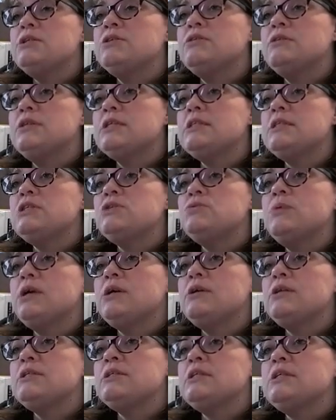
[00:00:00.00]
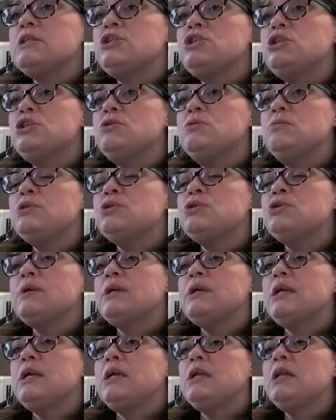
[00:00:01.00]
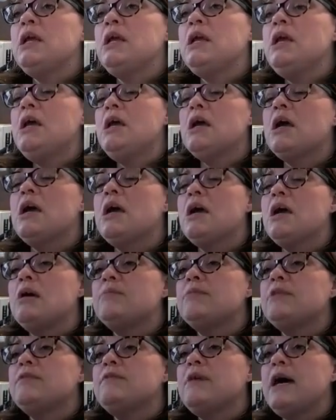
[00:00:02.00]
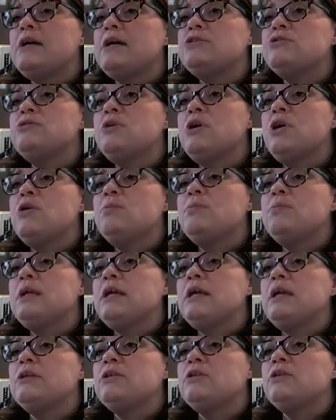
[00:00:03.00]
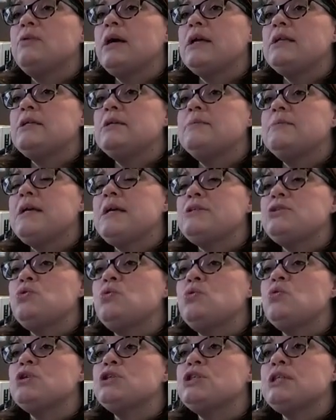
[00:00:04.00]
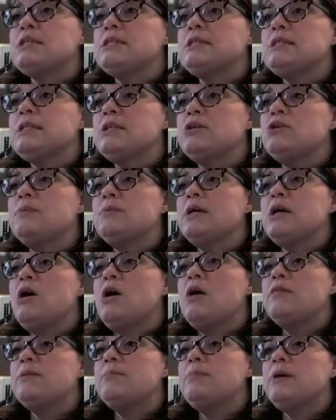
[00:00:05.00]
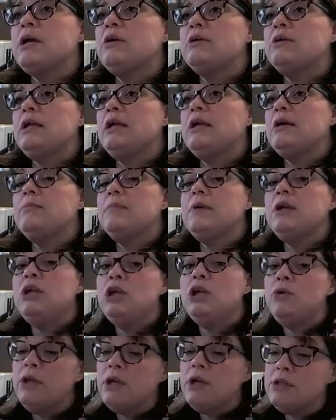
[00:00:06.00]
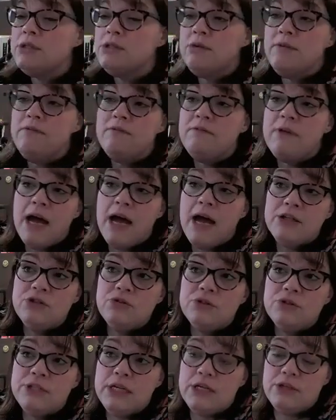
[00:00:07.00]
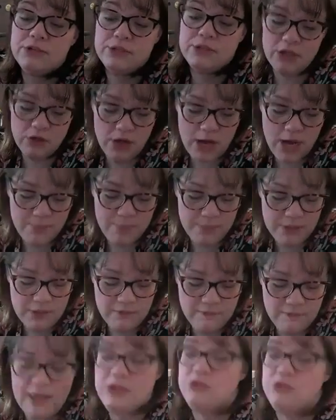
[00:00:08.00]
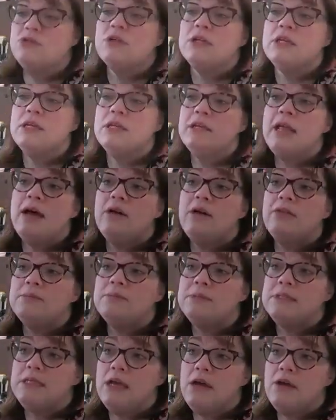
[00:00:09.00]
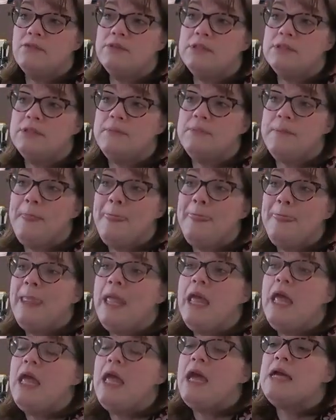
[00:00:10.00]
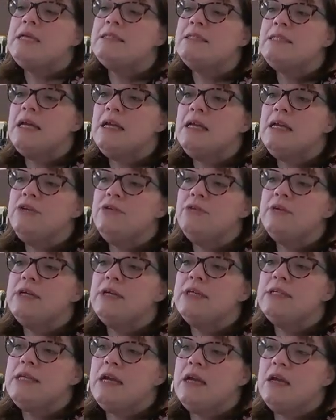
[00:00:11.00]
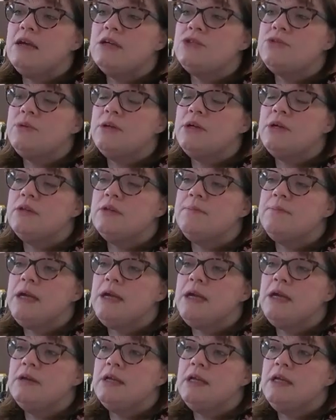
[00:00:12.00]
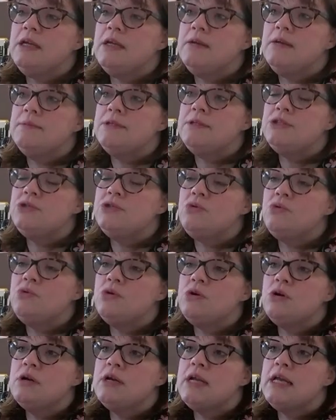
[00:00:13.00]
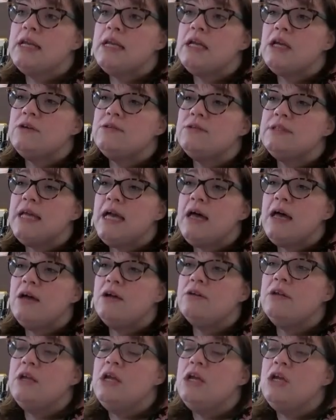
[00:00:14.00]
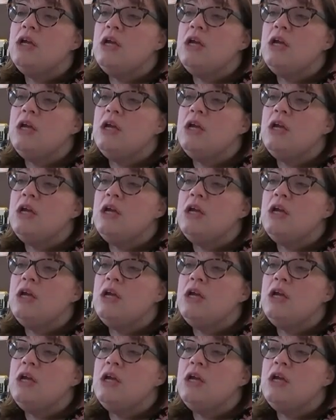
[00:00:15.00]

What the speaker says: So this is where the tissue between the vaginal opening and the rectum has torn just a little bit on the perineum. You can also have vaginal tears that are up in the vaginal canal themselves. A second-degree tear is where the perineum is torn and it goes down